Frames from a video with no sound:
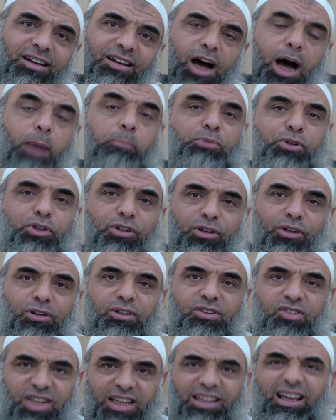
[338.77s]

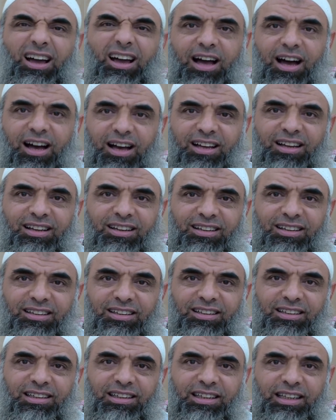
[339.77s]
optional Sadaqah
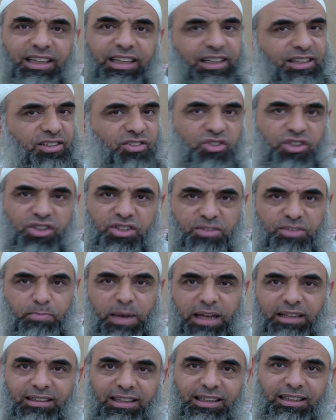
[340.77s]
he is just
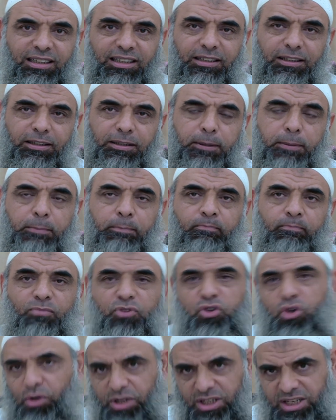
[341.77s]
spending.
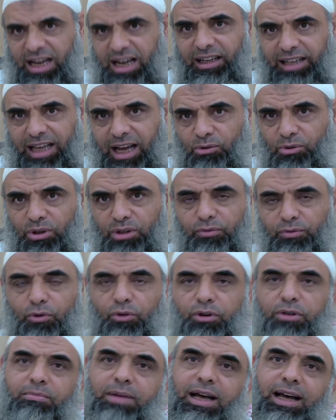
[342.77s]
So it's not counted
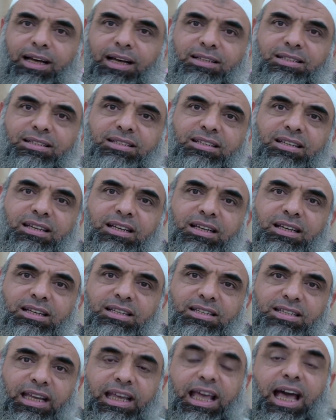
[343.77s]
for him as
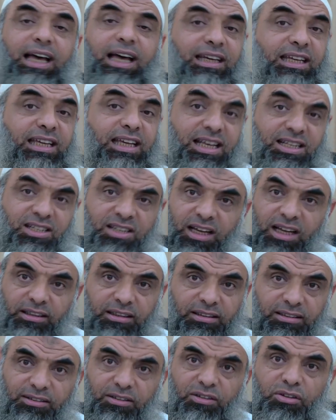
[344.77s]
Zakah, and he has
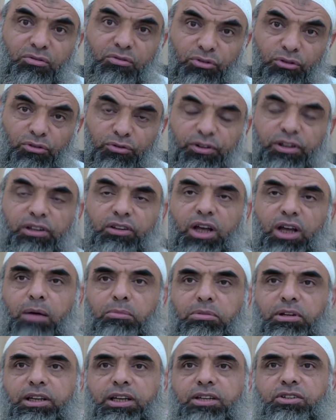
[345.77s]
not fulfilled the
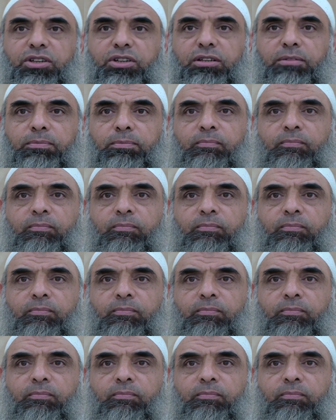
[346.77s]
obligation.